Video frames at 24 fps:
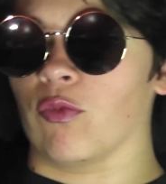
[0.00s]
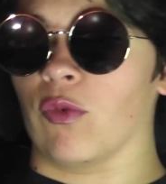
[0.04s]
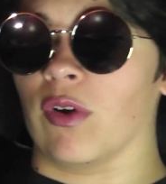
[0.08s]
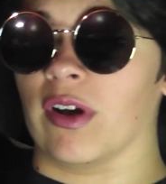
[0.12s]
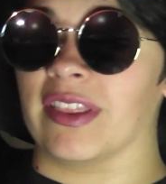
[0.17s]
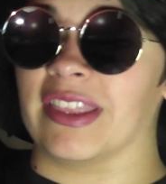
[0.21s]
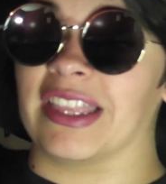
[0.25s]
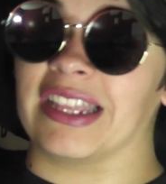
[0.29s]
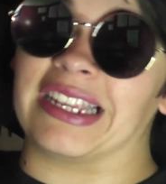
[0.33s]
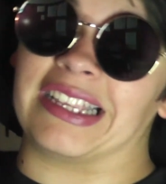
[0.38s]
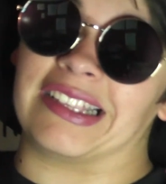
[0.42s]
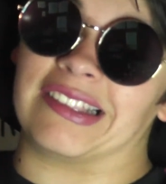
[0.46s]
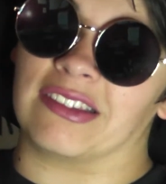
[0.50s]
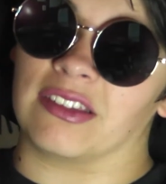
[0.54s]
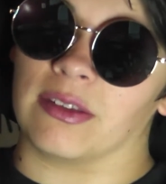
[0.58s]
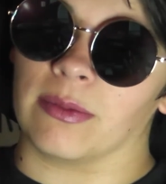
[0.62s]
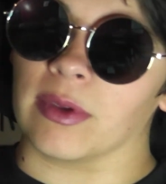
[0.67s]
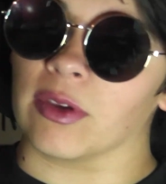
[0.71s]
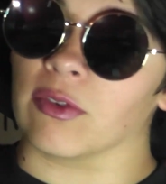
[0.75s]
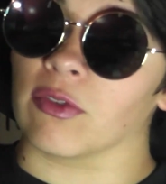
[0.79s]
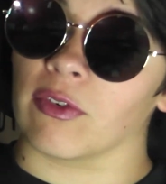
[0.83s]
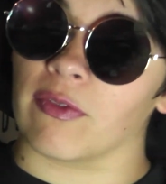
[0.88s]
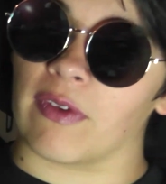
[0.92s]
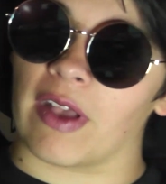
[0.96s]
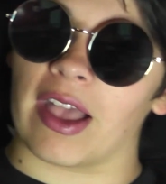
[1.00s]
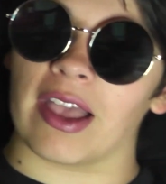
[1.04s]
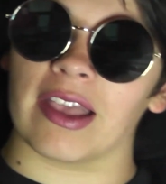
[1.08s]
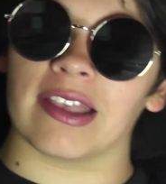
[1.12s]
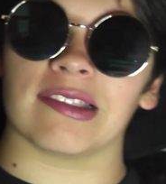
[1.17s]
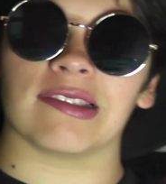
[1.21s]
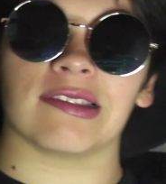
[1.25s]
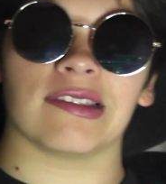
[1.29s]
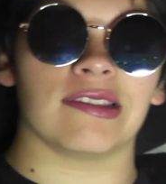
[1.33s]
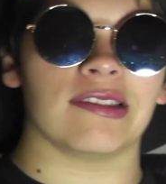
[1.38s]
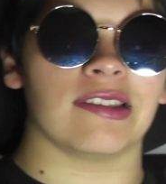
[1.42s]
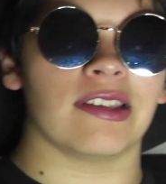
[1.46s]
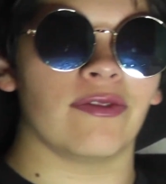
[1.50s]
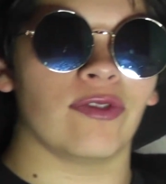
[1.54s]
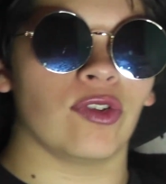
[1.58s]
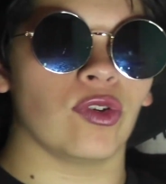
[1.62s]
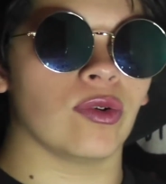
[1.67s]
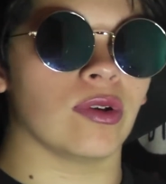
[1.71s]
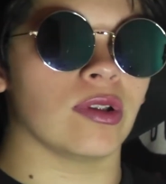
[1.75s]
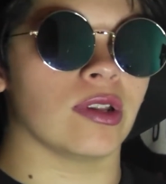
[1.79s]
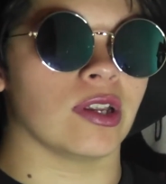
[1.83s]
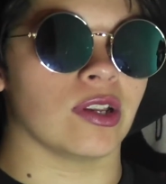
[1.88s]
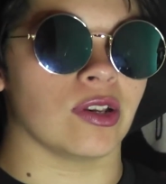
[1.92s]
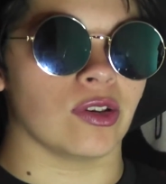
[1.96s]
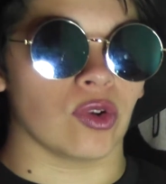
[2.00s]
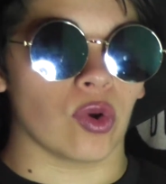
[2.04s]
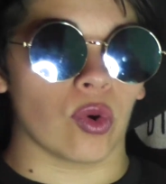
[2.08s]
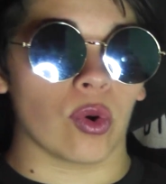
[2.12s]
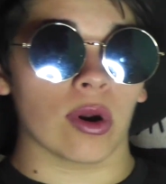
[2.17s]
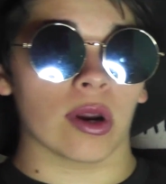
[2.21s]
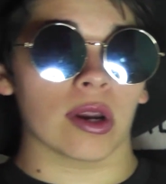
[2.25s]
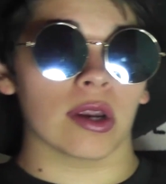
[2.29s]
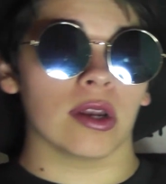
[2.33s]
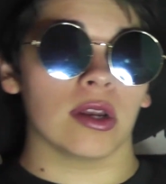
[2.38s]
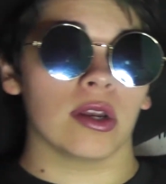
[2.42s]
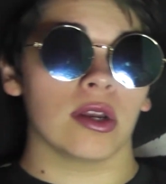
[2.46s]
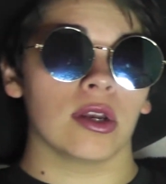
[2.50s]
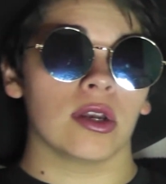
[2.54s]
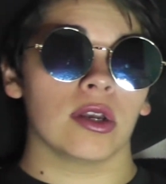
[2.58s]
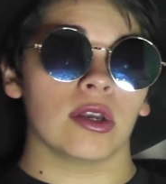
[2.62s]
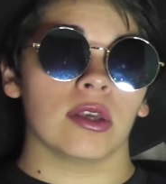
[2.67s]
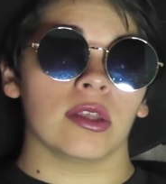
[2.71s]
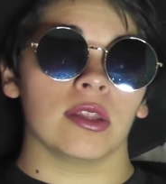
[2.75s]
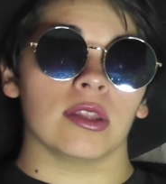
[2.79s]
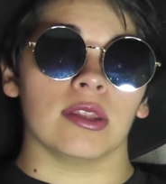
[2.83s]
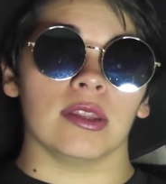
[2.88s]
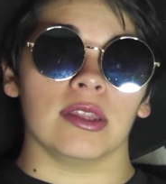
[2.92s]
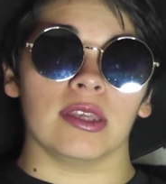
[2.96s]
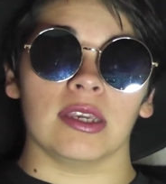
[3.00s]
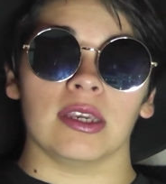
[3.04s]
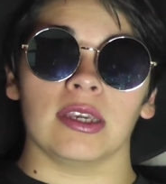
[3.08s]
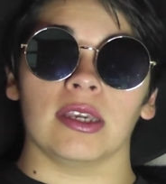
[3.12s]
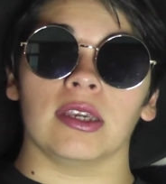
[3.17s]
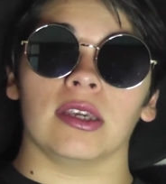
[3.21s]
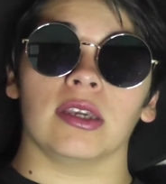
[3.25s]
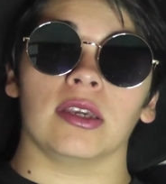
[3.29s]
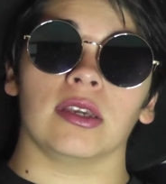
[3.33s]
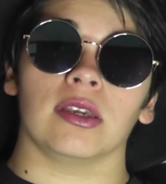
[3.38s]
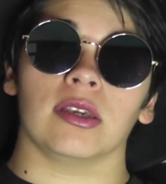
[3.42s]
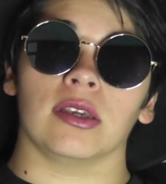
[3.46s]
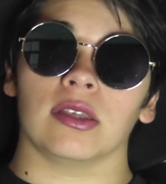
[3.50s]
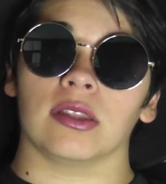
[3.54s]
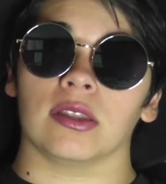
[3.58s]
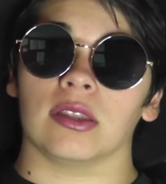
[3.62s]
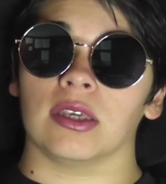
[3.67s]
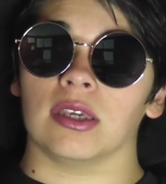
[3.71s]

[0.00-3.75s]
one that needs to be revised. Is if you can ignore the